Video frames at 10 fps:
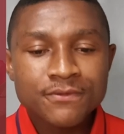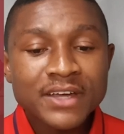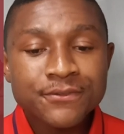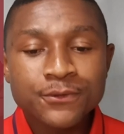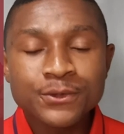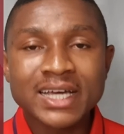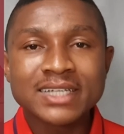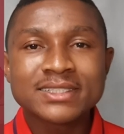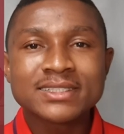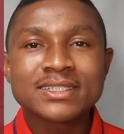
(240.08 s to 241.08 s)

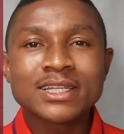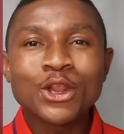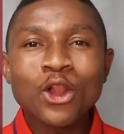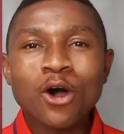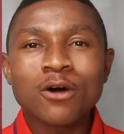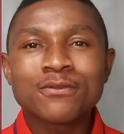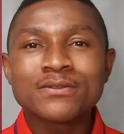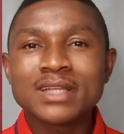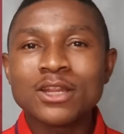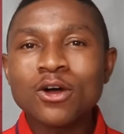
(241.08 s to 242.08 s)
faithfulness, love.
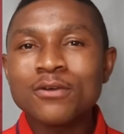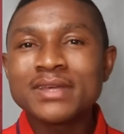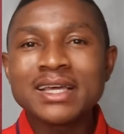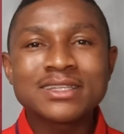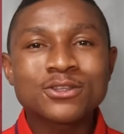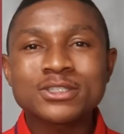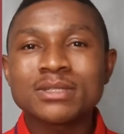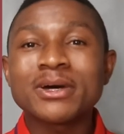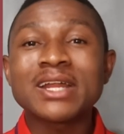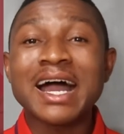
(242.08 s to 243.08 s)
The love here talks
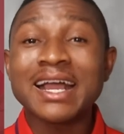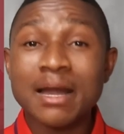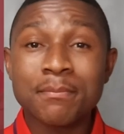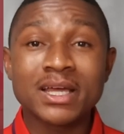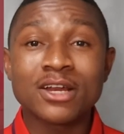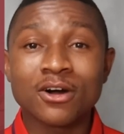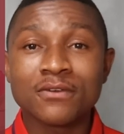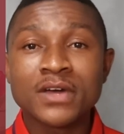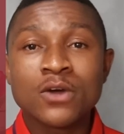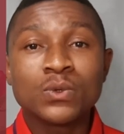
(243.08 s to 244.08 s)
about agape
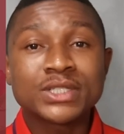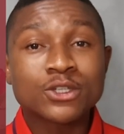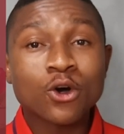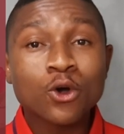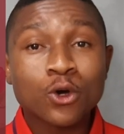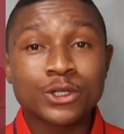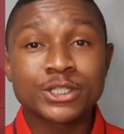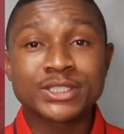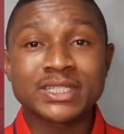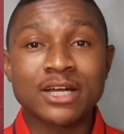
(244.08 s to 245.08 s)
love, which is
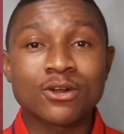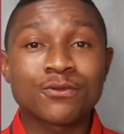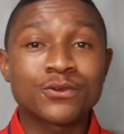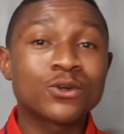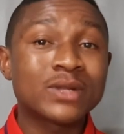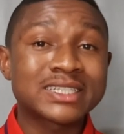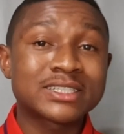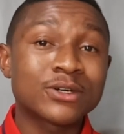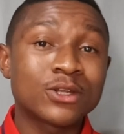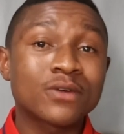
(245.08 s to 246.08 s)
unconditional love. You know, that's
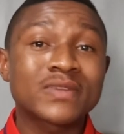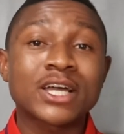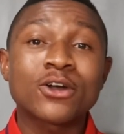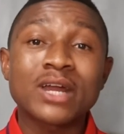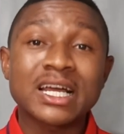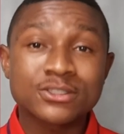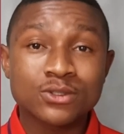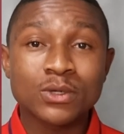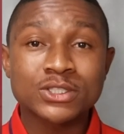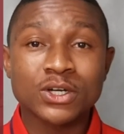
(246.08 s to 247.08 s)
the love that God has
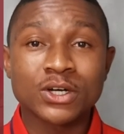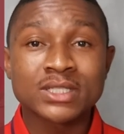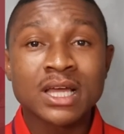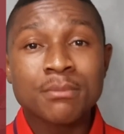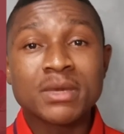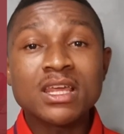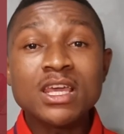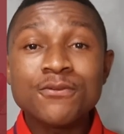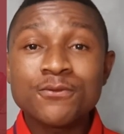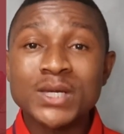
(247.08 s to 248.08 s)
towards us. But
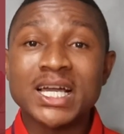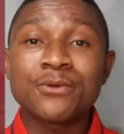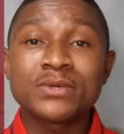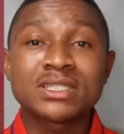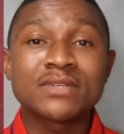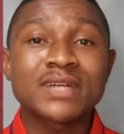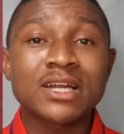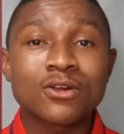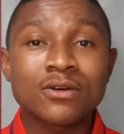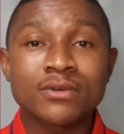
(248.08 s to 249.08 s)
if we can receive
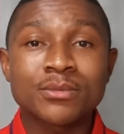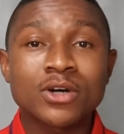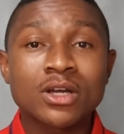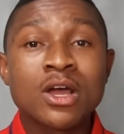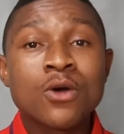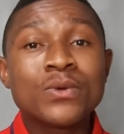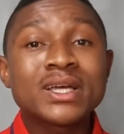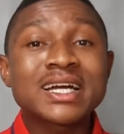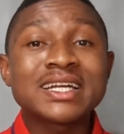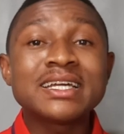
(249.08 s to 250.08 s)
that love from God, we
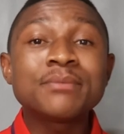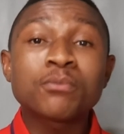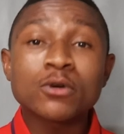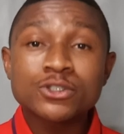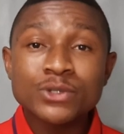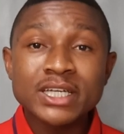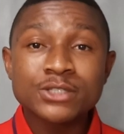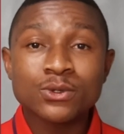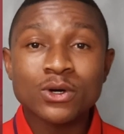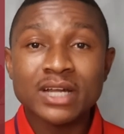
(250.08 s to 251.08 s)
can then portray it
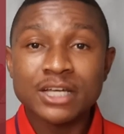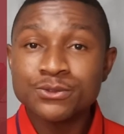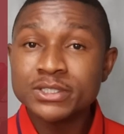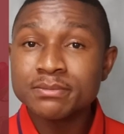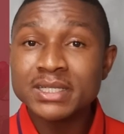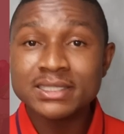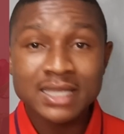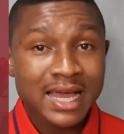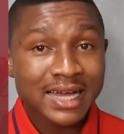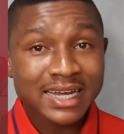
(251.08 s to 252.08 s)
to others, which
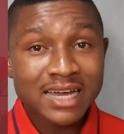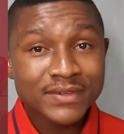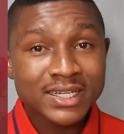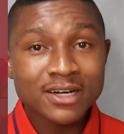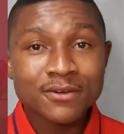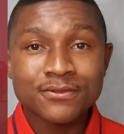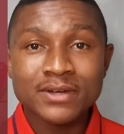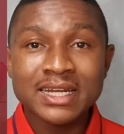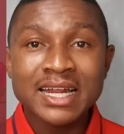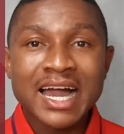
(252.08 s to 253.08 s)
means I can have a
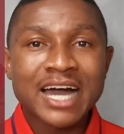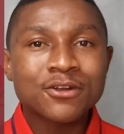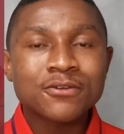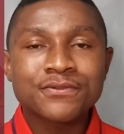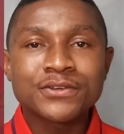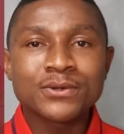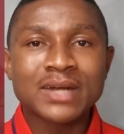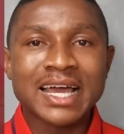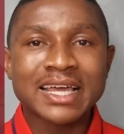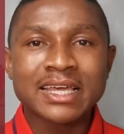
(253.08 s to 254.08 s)
girlfriend and not feel
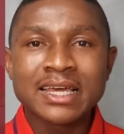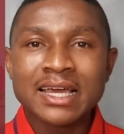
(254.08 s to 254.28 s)
like